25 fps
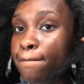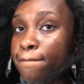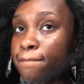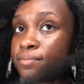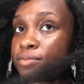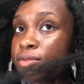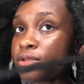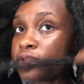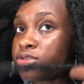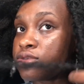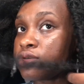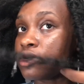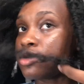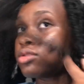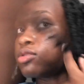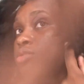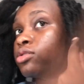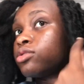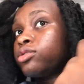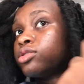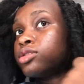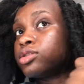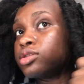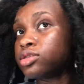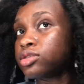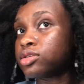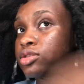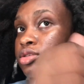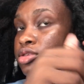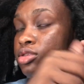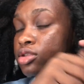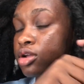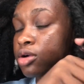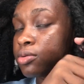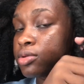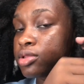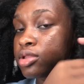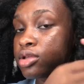That's all there is. It's
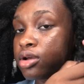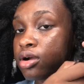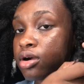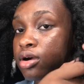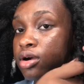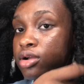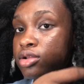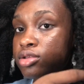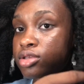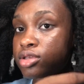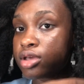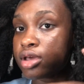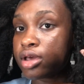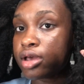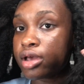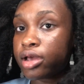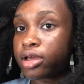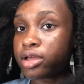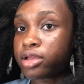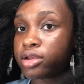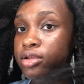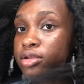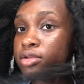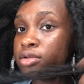not really hard to add.